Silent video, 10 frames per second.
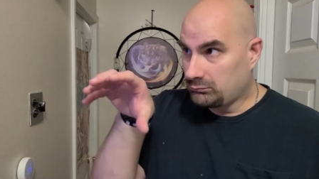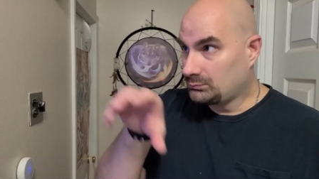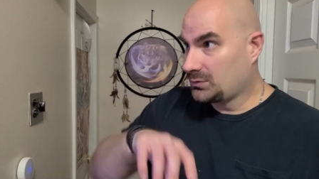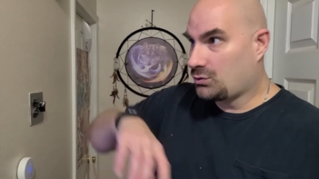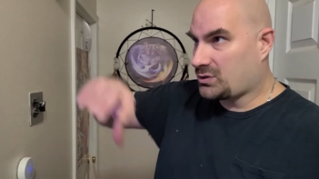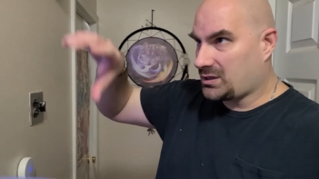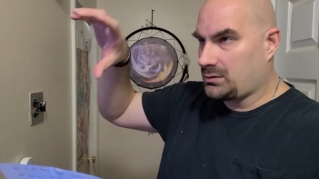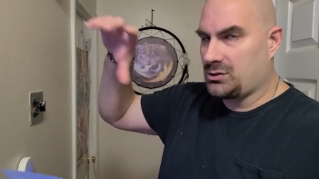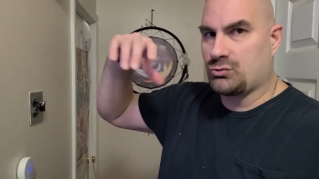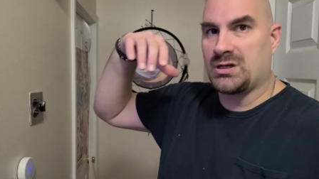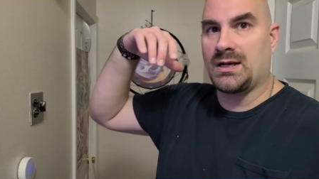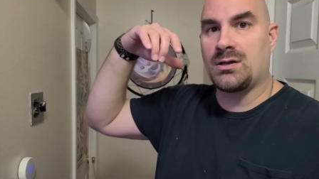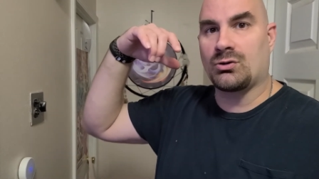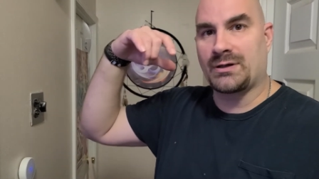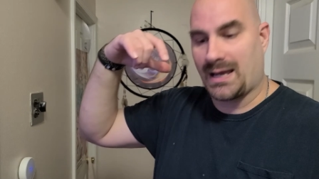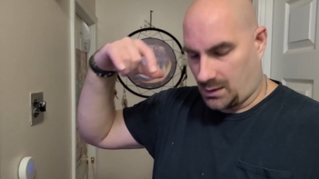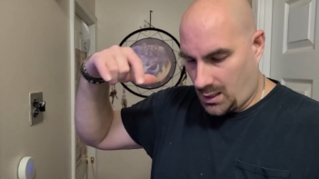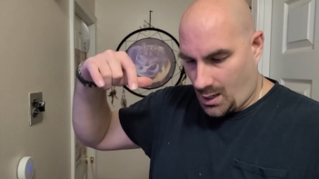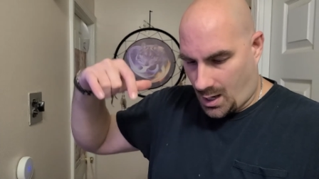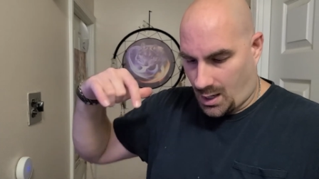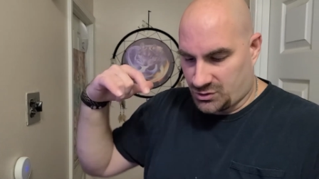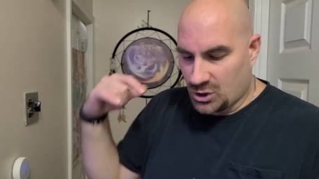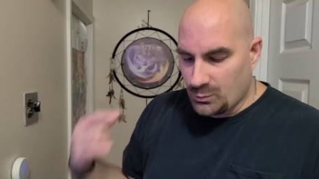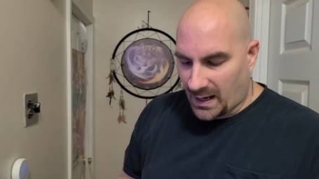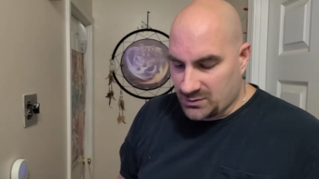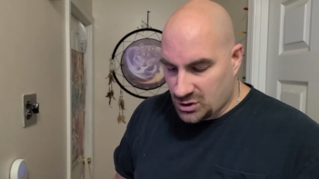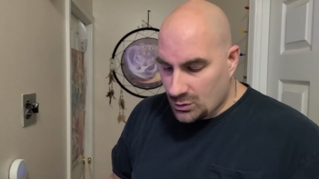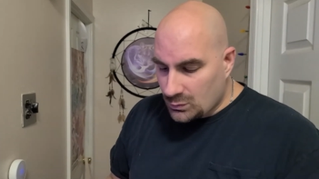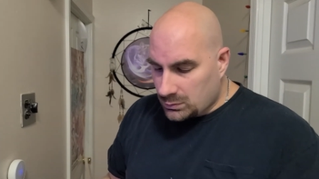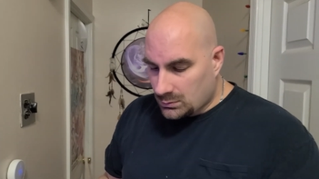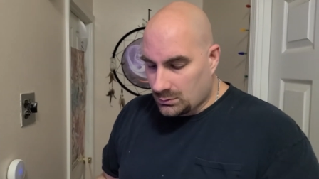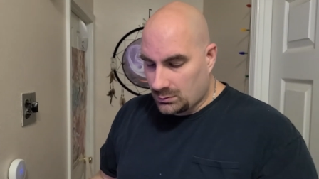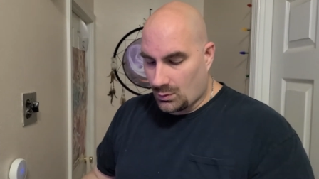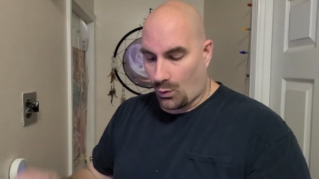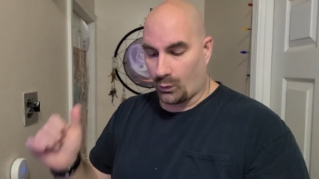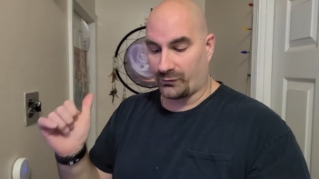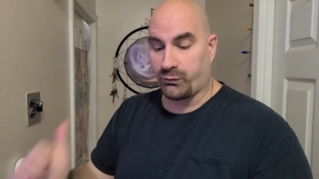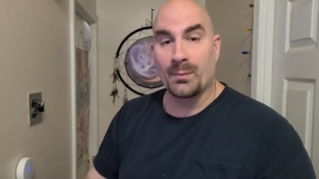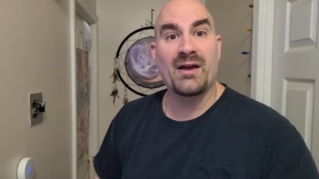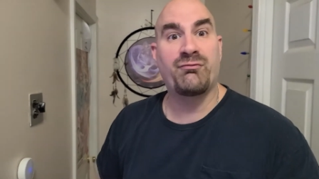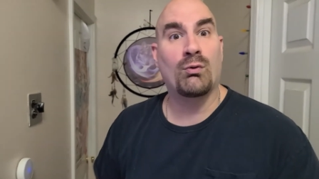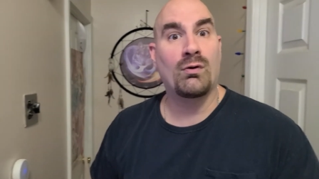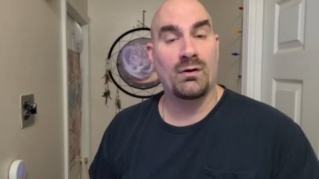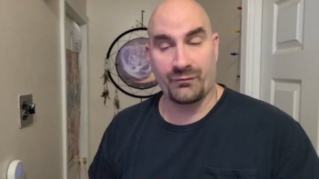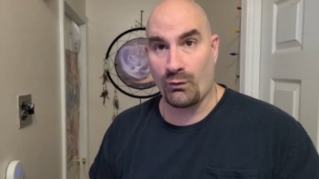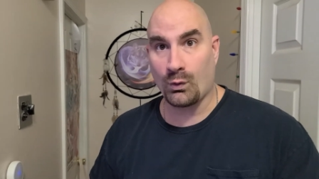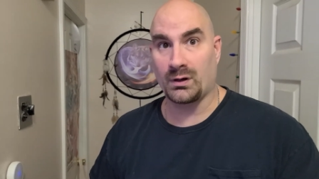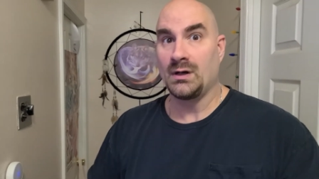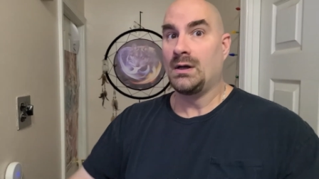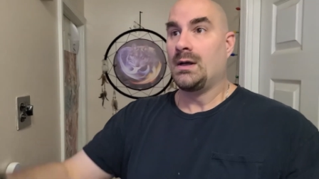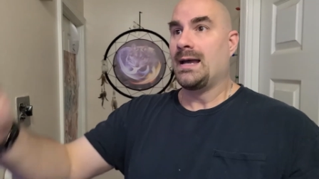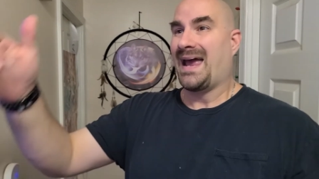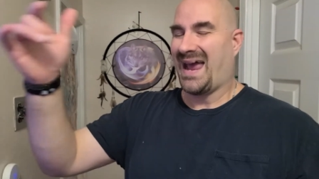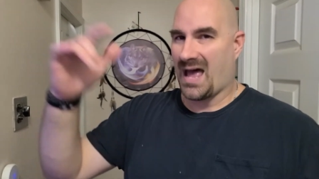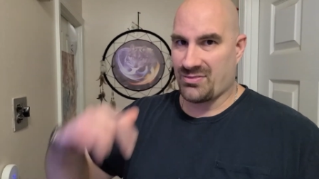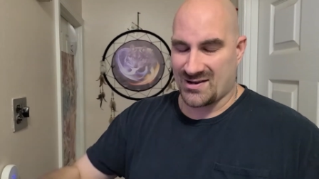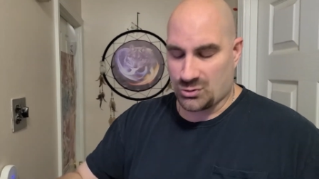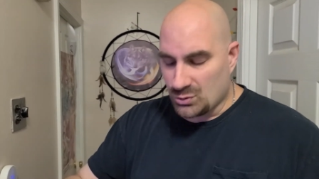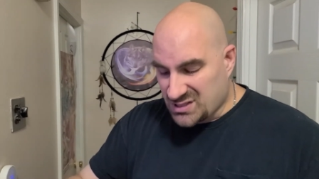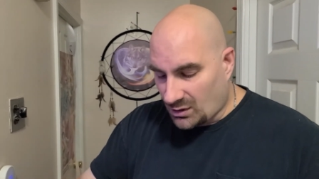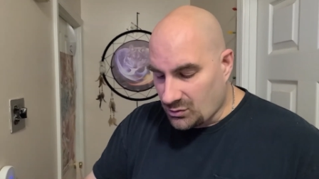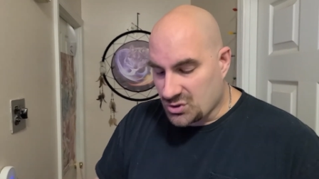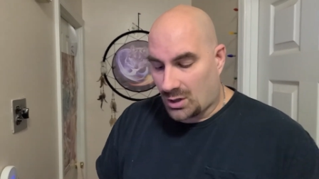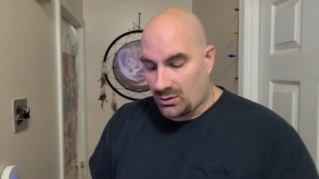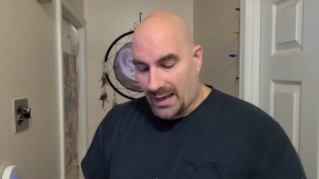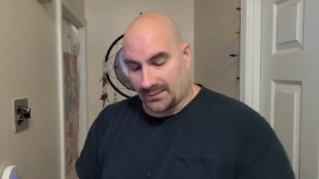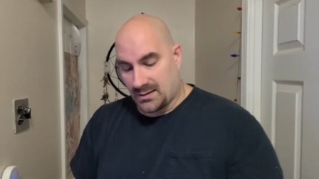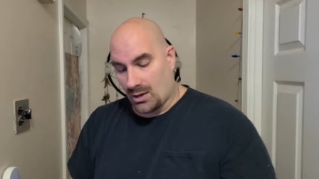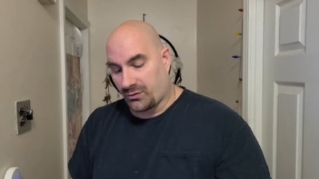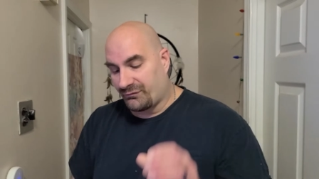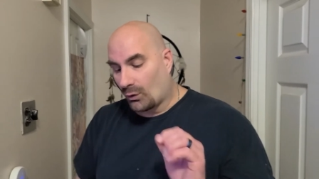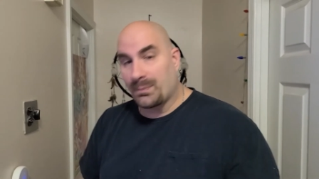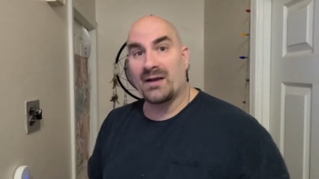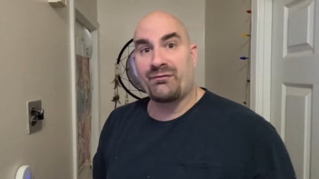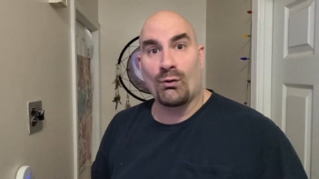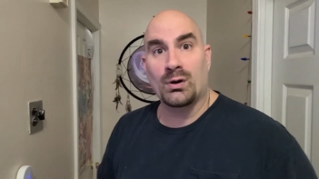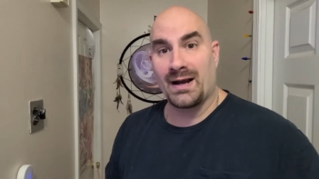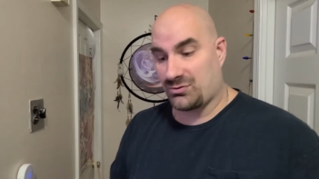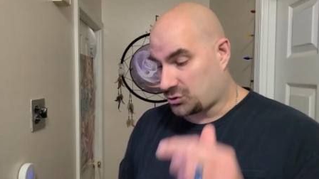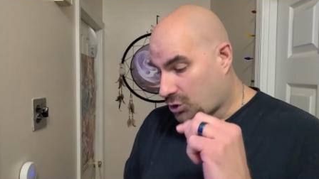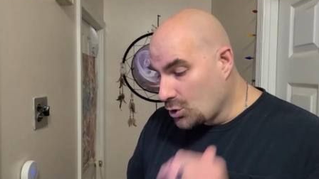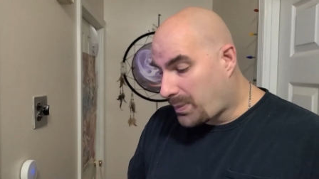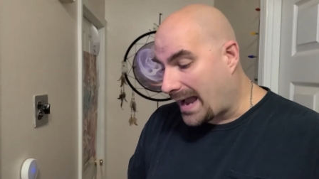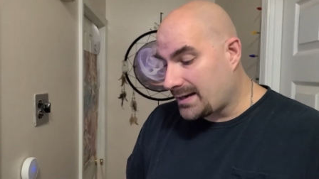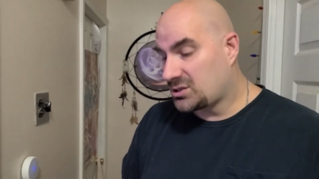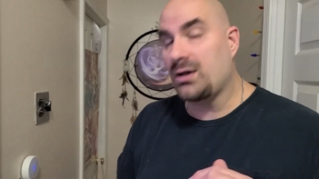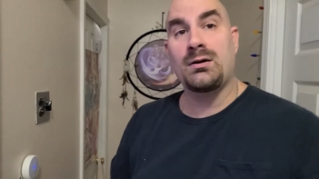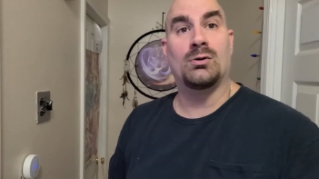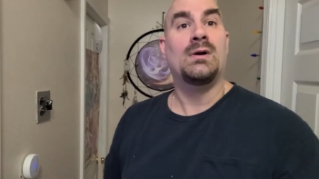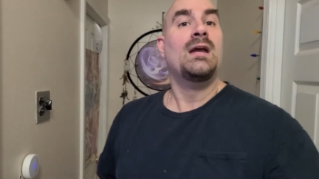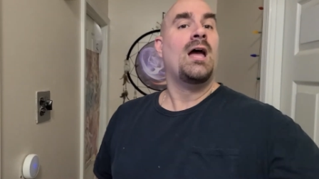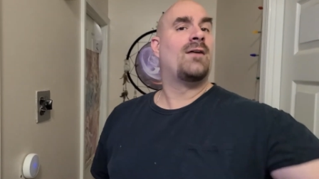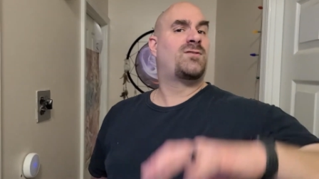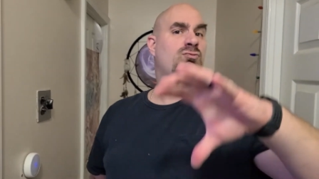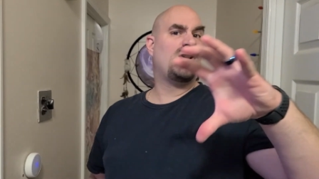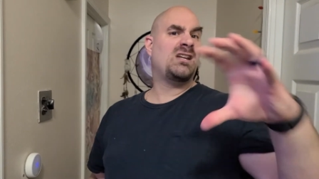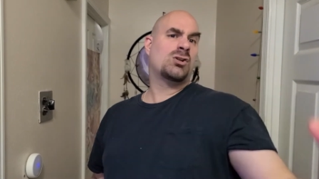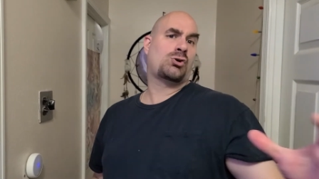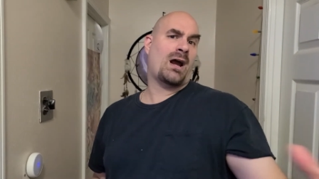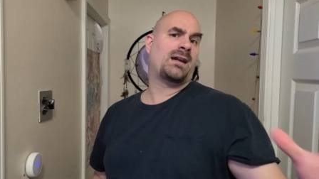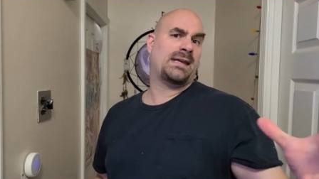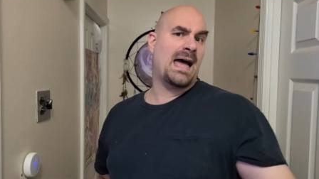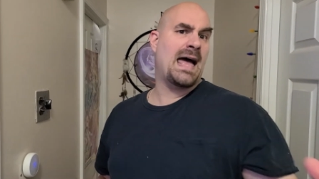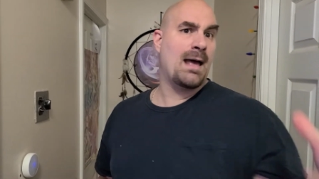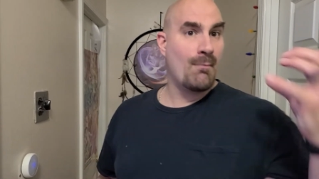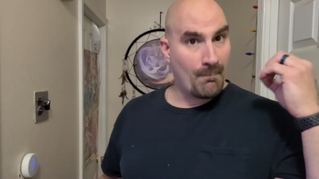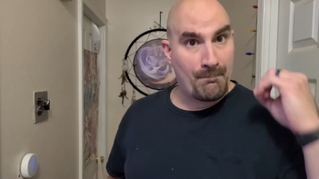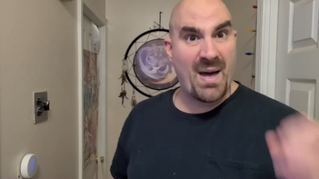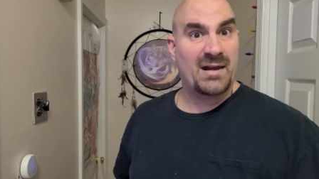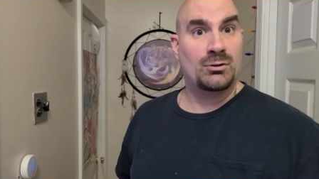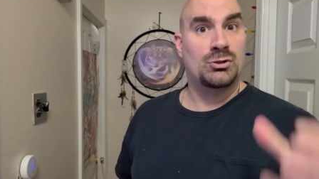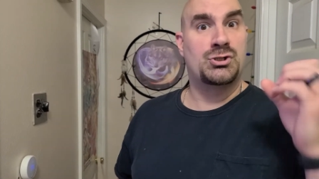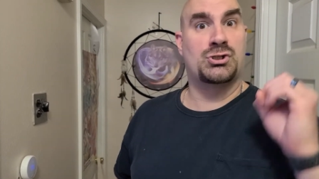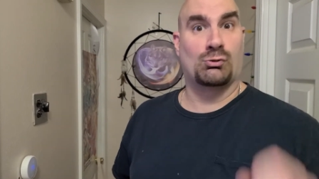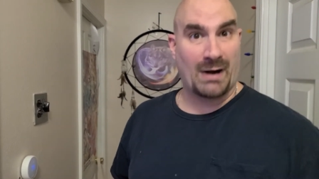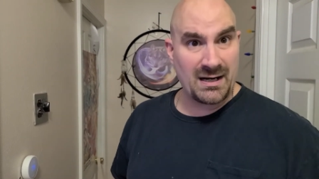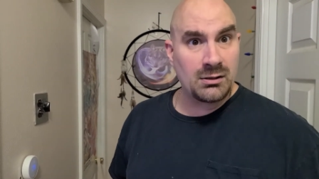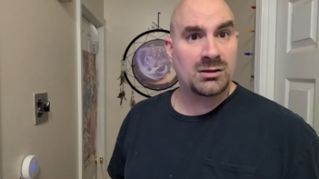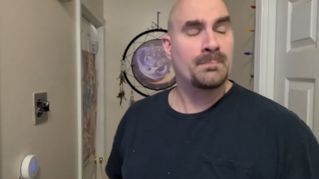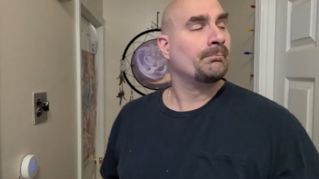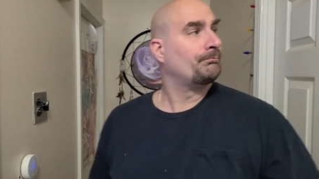you can either get 2x2 or 4x4, and they do sell those online. Now, the 4x4 and the 2x2, if you need to try to get better strength